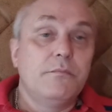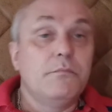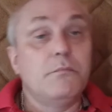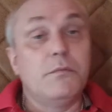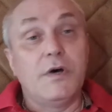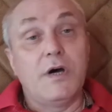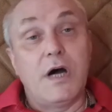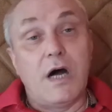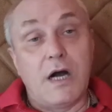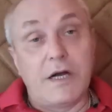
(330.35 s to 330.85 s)

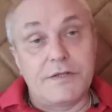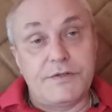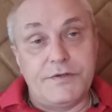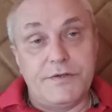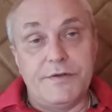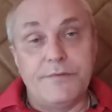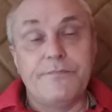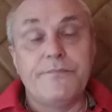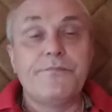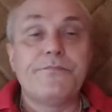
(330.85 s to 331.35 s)

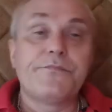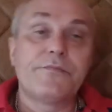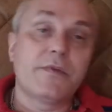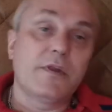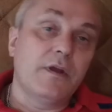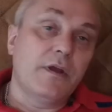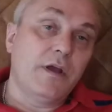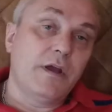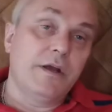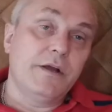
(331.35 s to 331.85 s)
bhakti
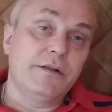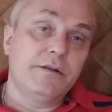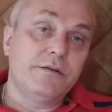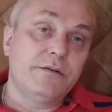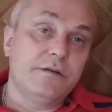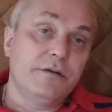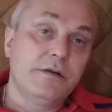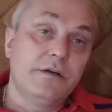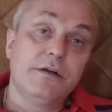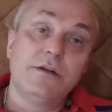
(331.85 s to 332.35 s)

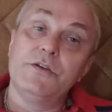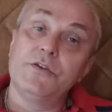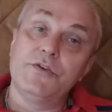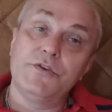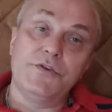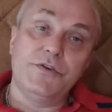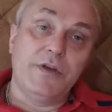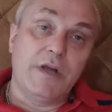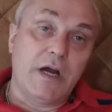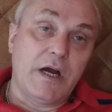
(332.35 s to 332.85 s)
and
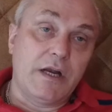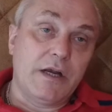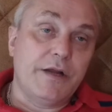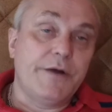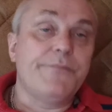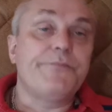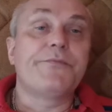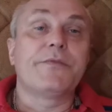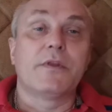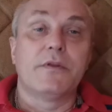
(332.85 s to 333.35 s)

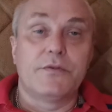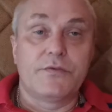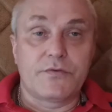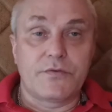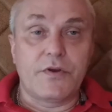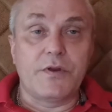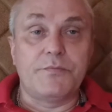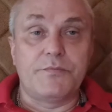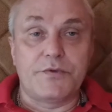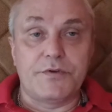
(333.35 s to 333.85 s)
jnana
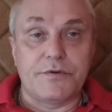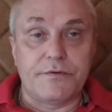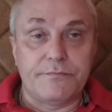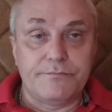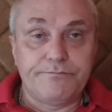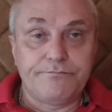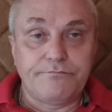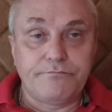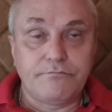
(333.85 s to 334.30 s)
scripture.